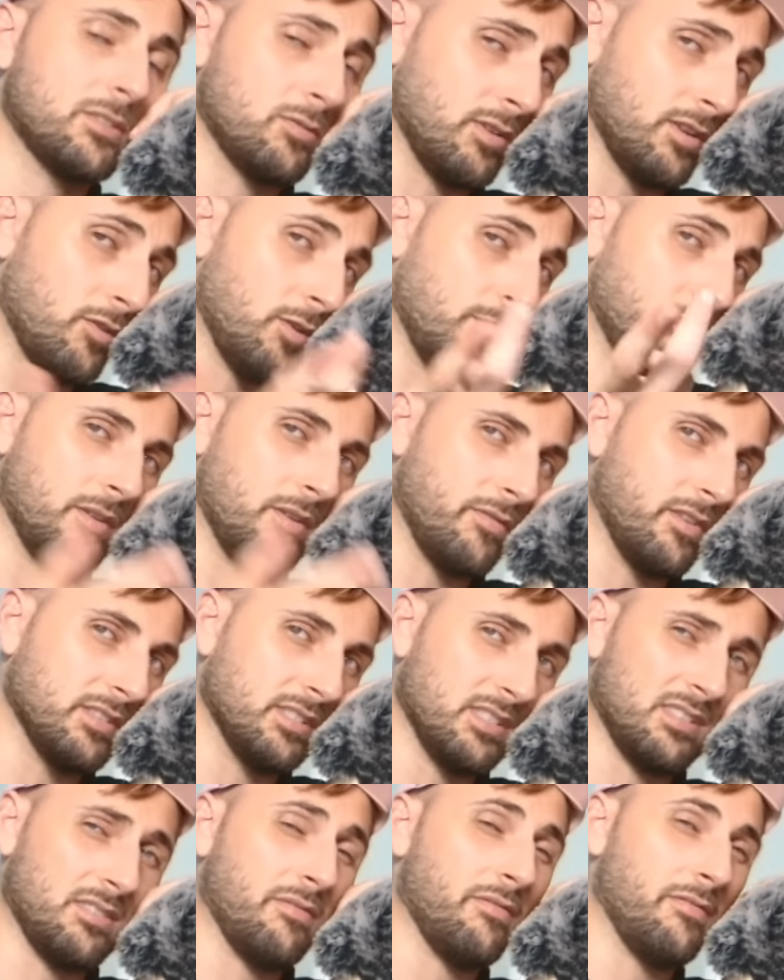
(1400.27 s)
That's why crypto,
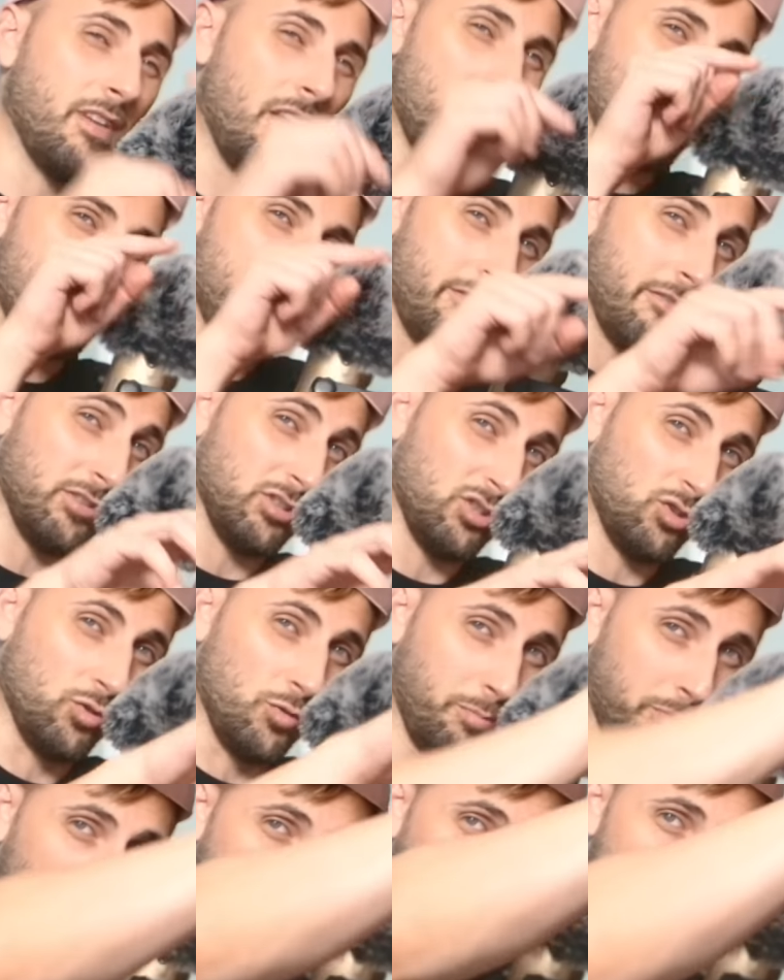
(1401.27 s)
friends, is a very, very
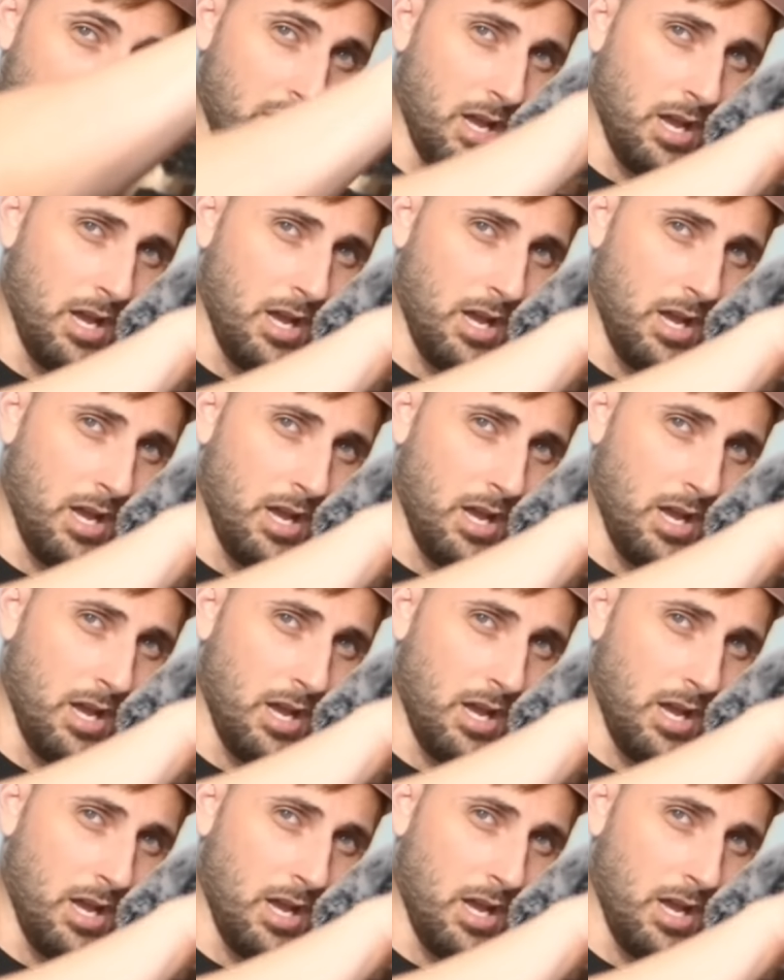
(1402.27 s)
super